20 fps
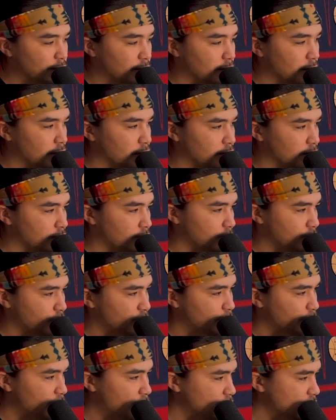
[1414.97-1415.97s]
we're
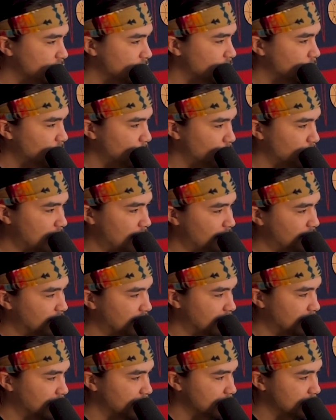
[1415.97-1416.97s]
proposing, people
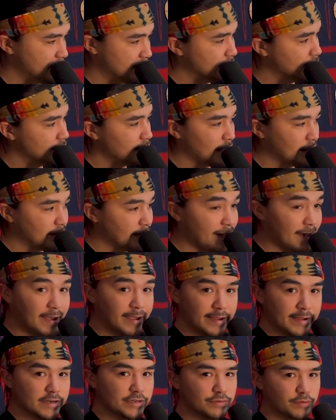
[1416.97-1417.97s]
having kids. This is like the
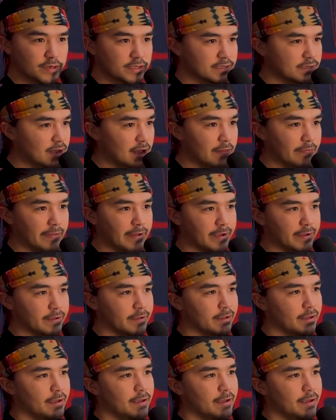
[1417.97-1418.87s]
age where it's not like,